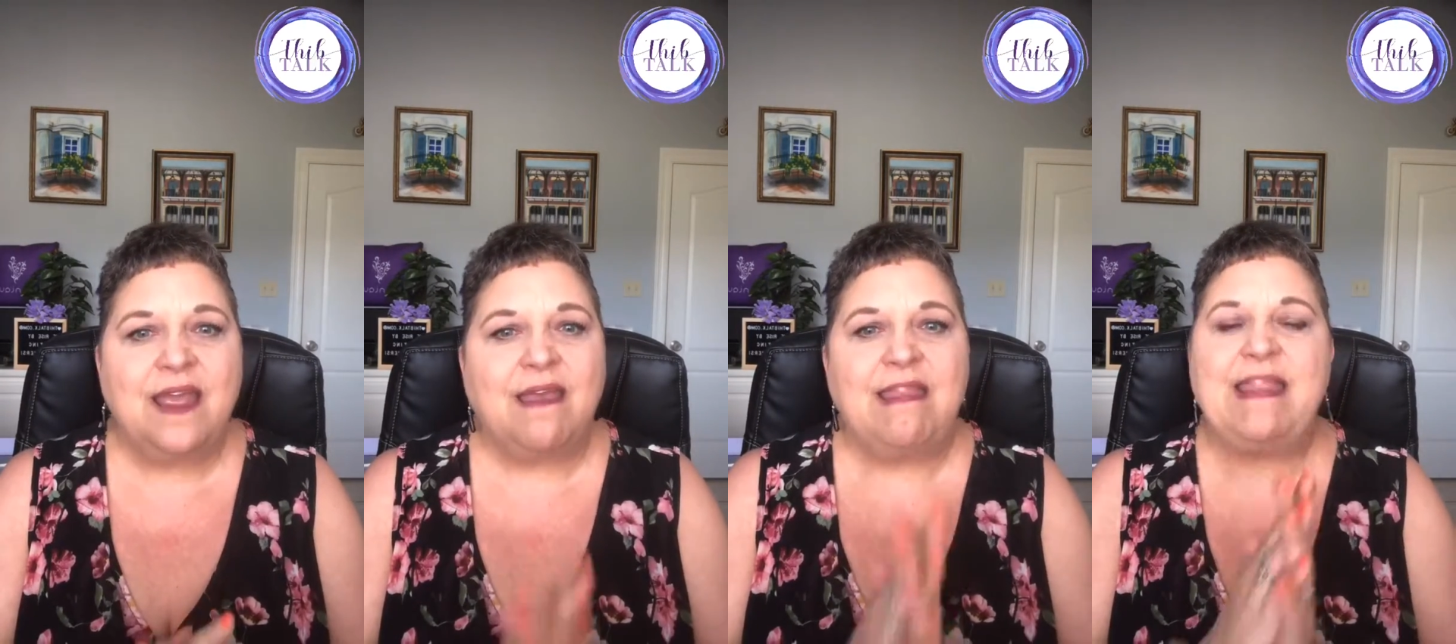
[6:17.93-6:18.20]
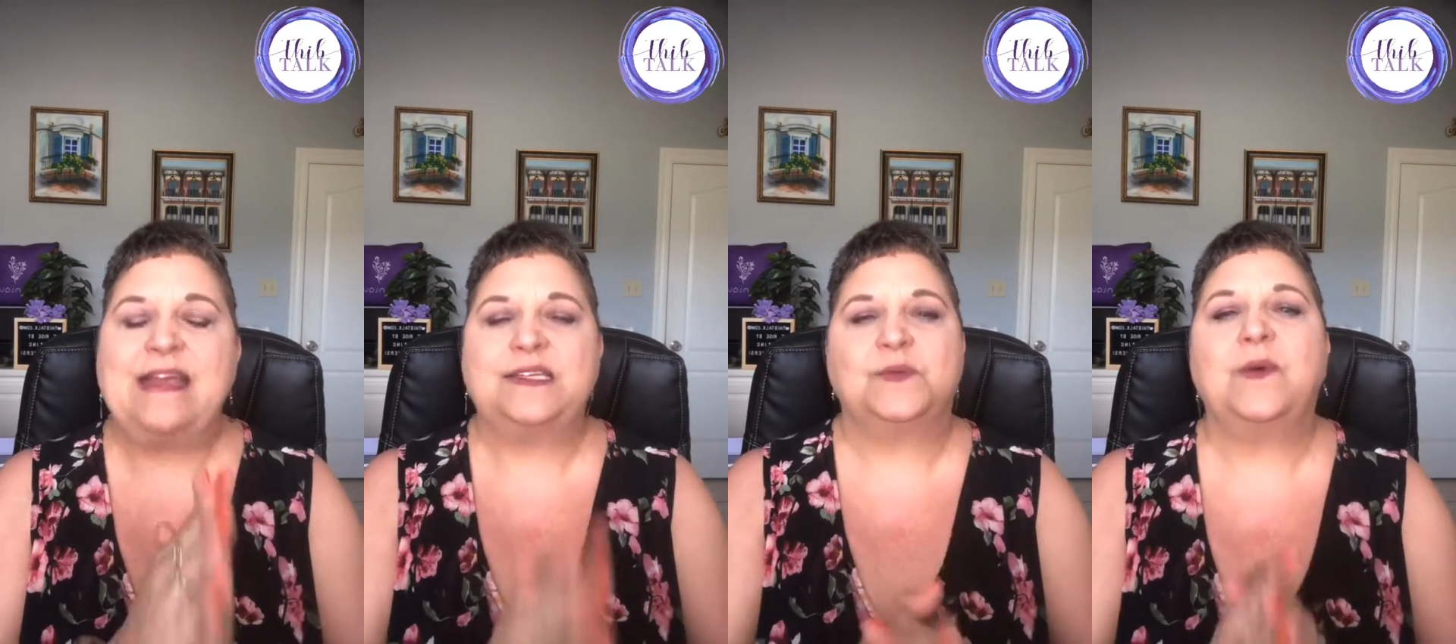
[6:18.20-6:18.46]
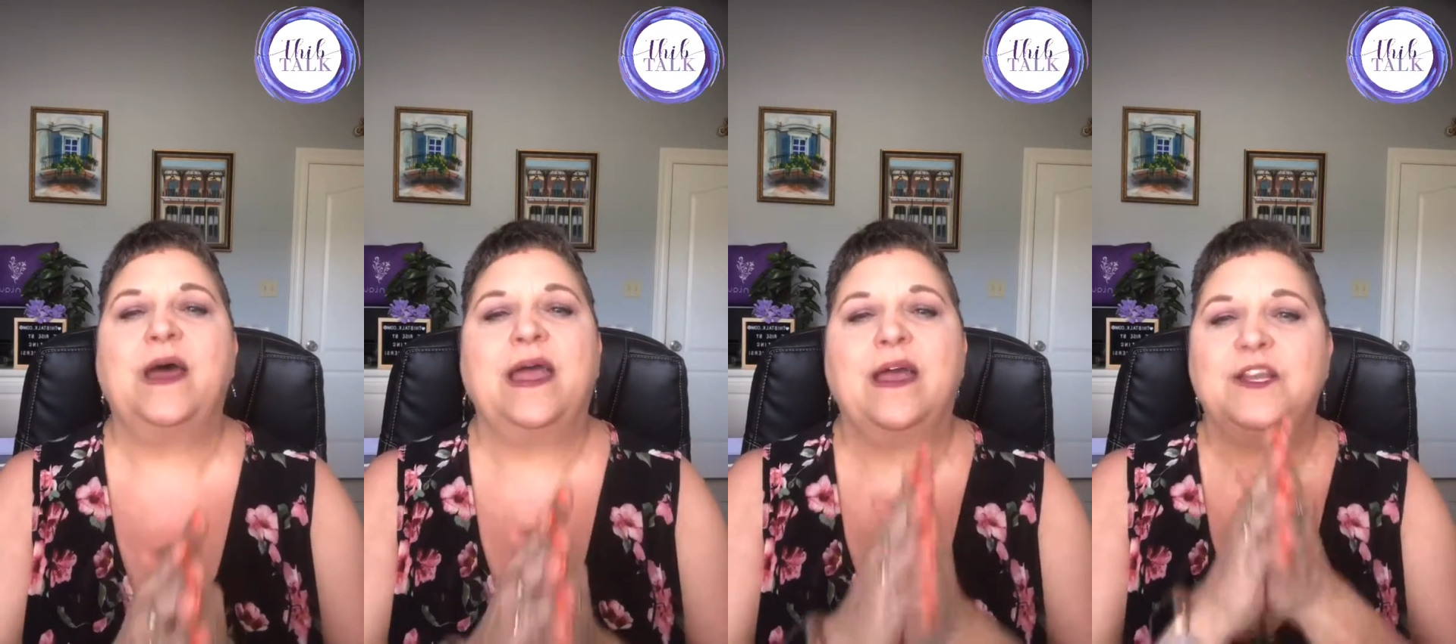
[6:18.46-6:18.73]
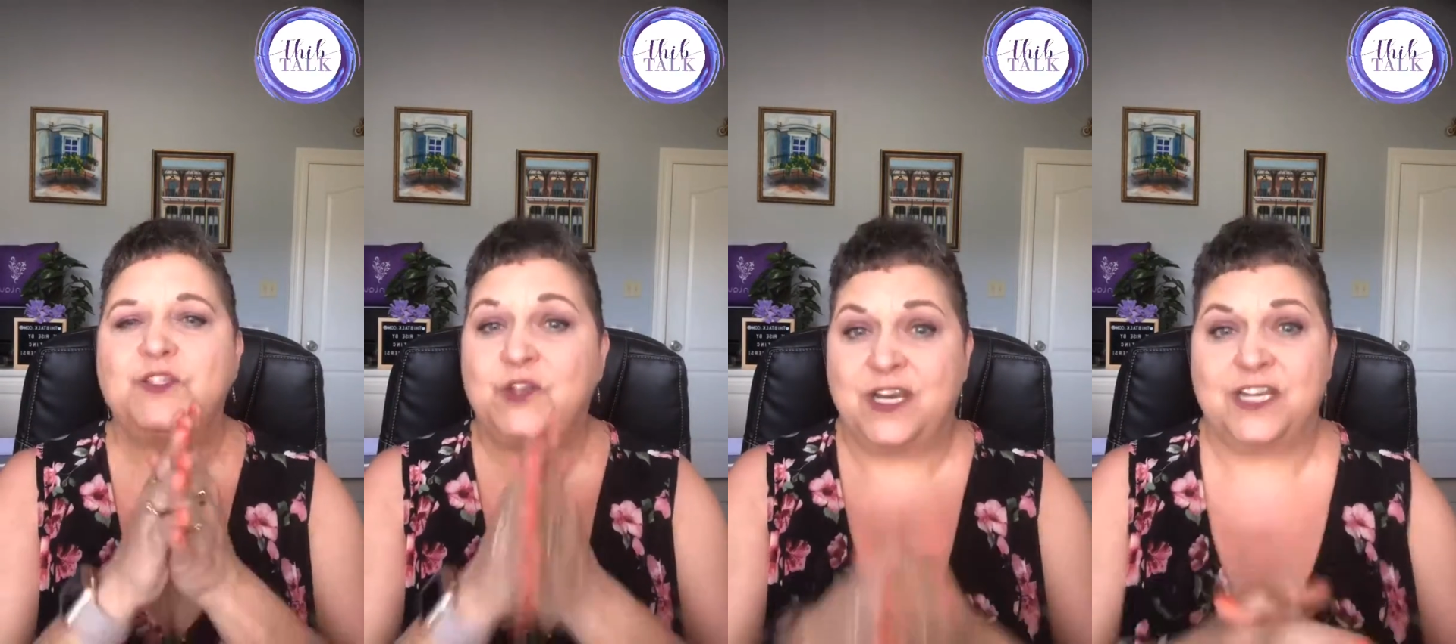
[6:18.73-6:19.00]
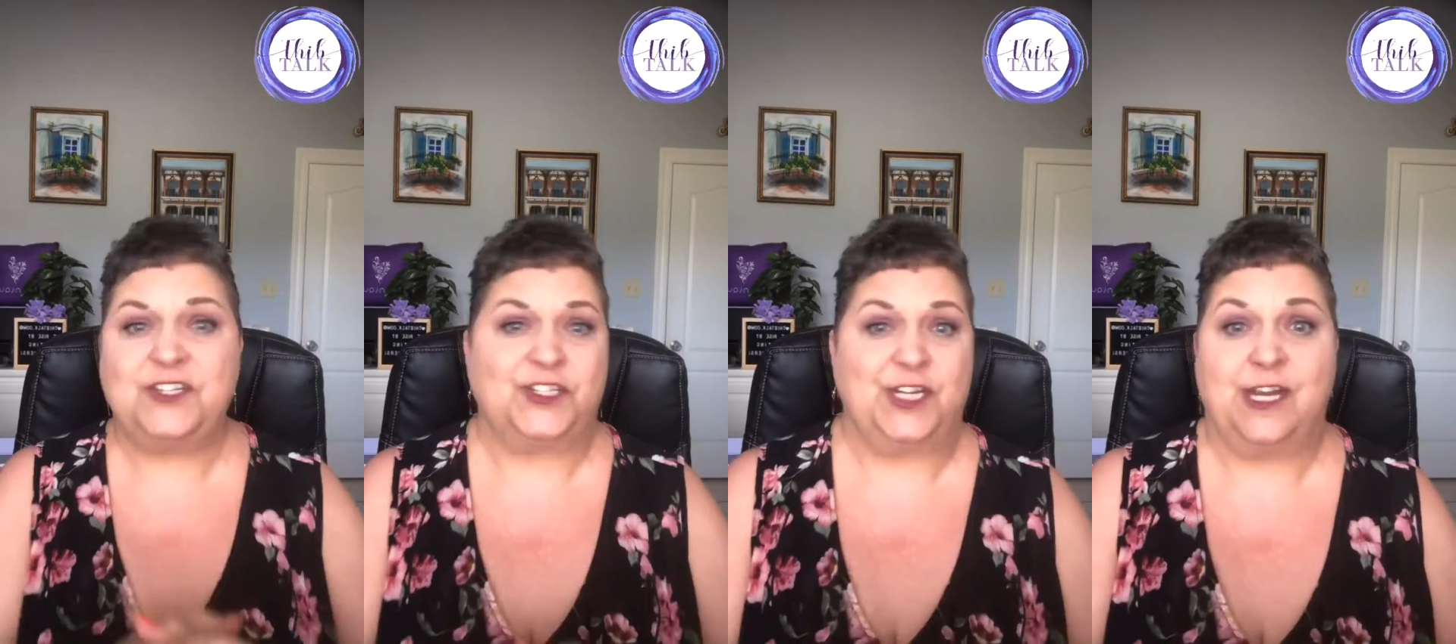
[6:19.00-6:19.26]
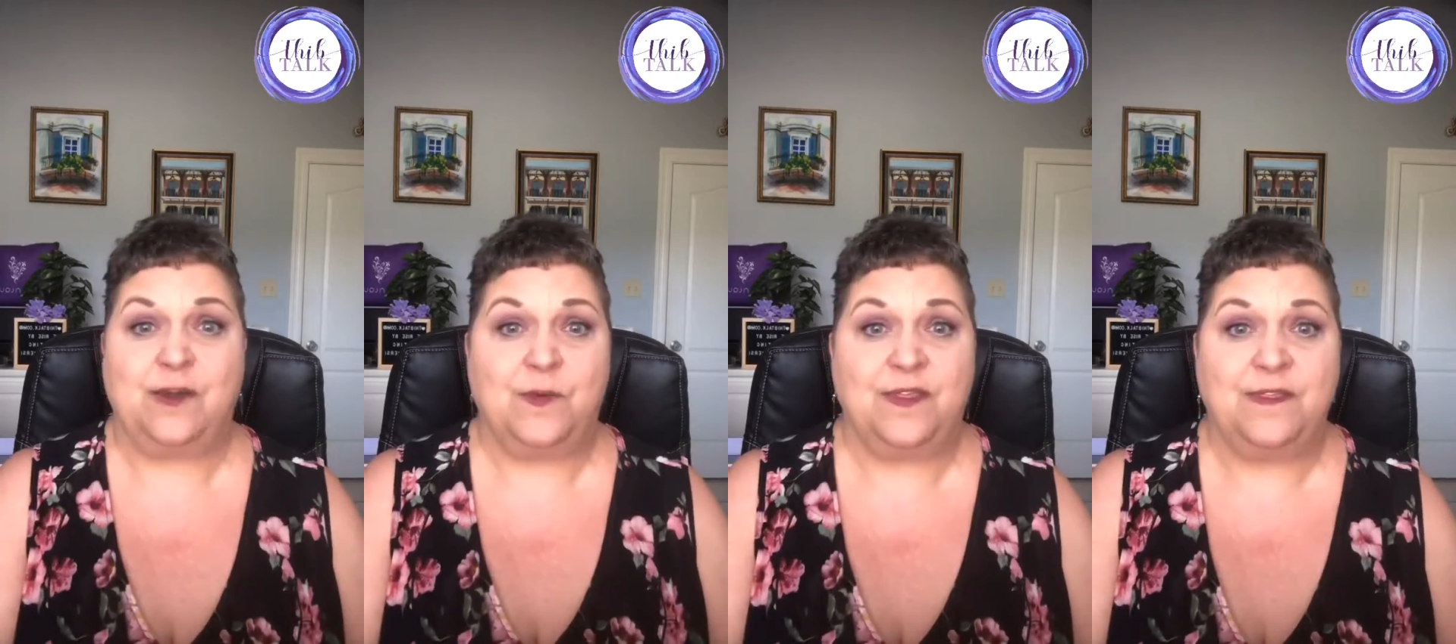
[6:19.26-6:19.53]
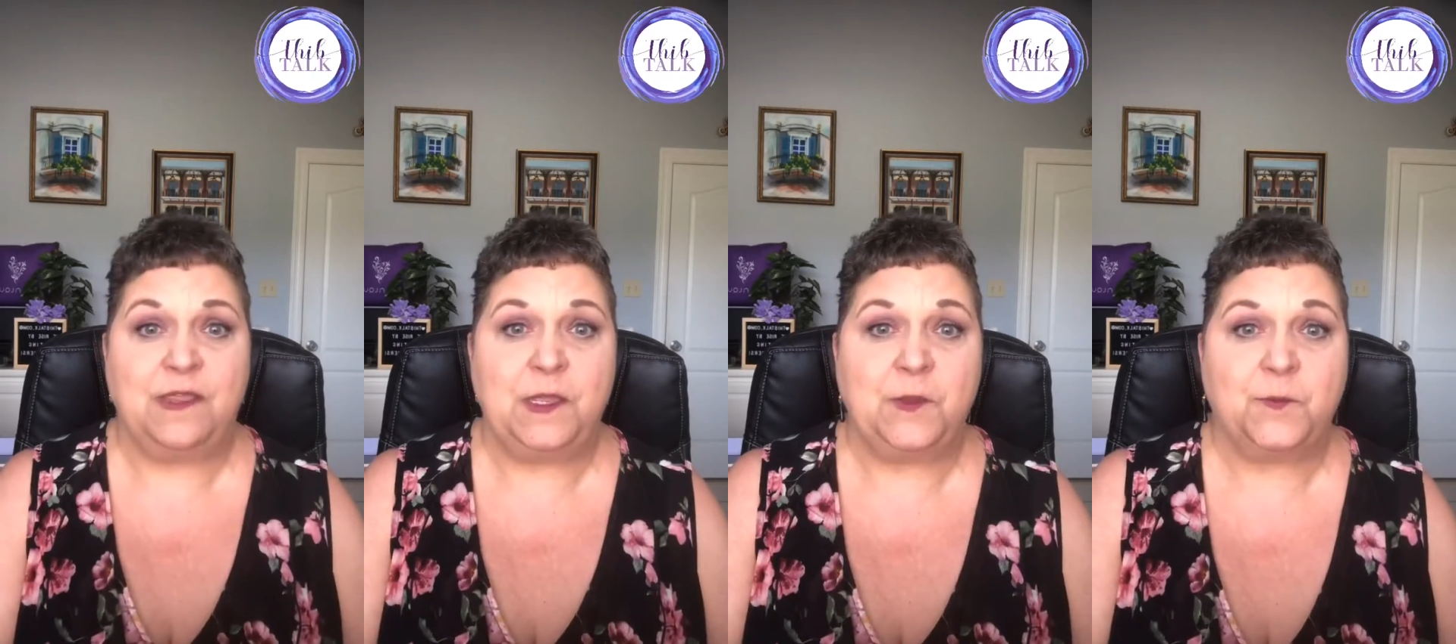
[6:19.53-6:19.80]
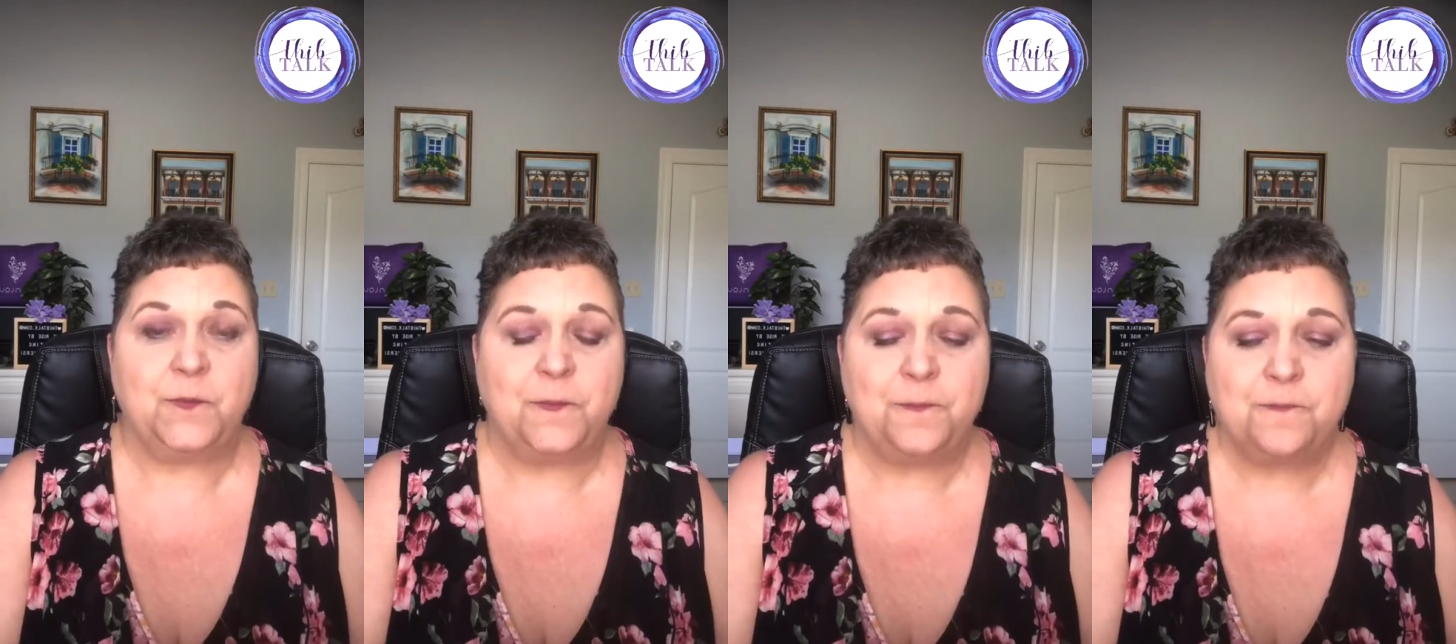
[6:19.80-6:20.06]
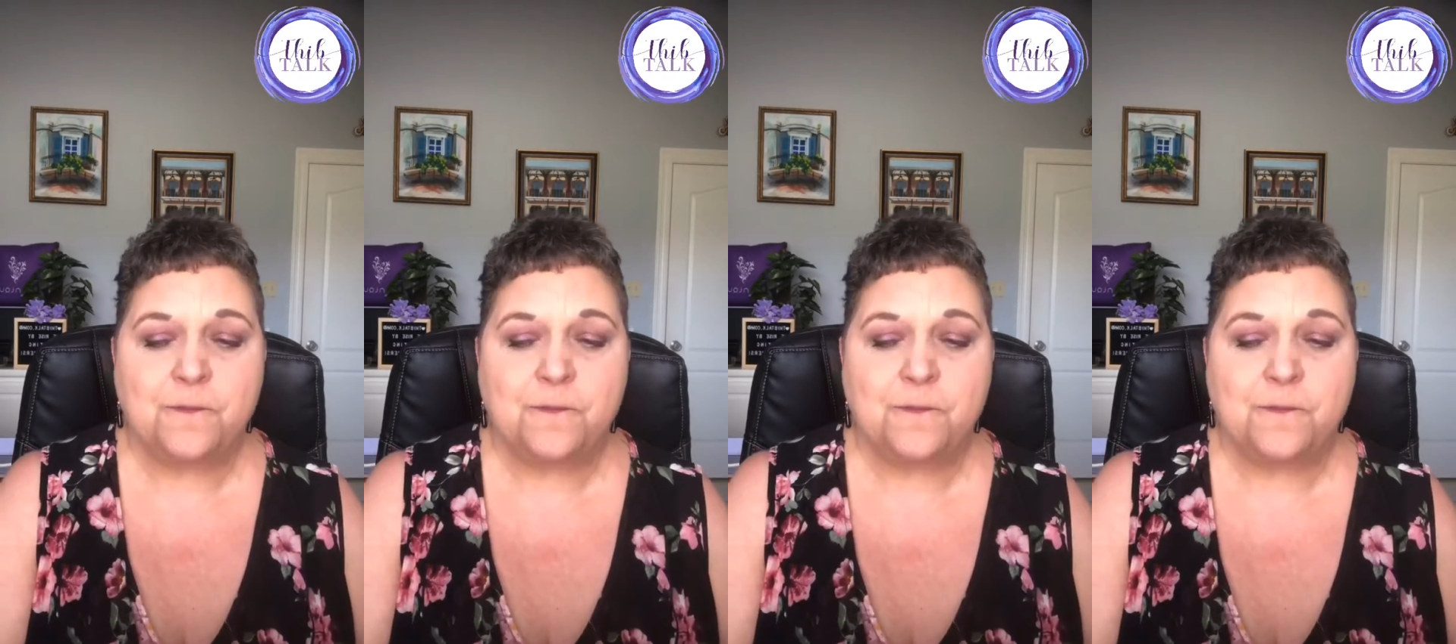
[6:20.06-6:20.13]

And that's why I try to share it with you.